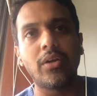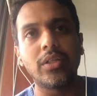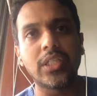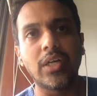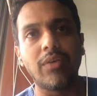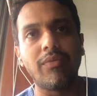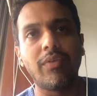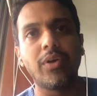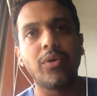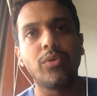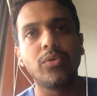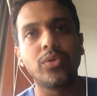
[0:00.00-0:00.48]

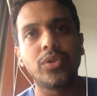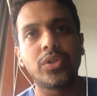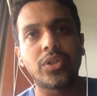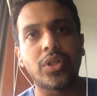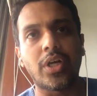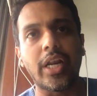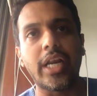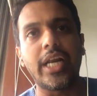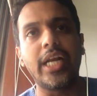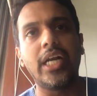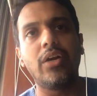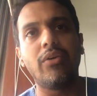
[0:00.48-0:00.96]
someone who's
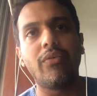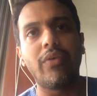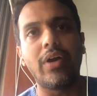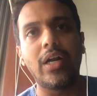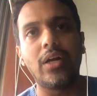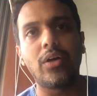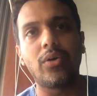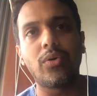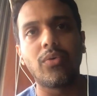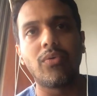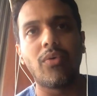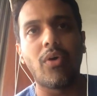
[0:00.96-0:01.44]
trained
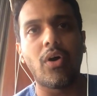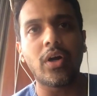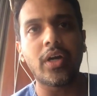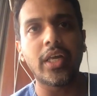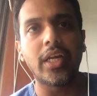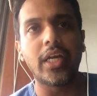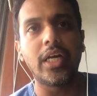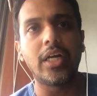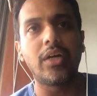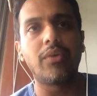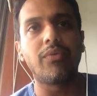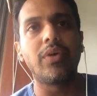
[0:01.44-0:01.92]
well to walk
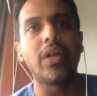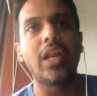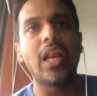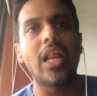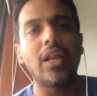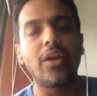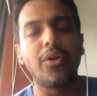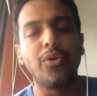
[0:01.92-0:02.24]
in it will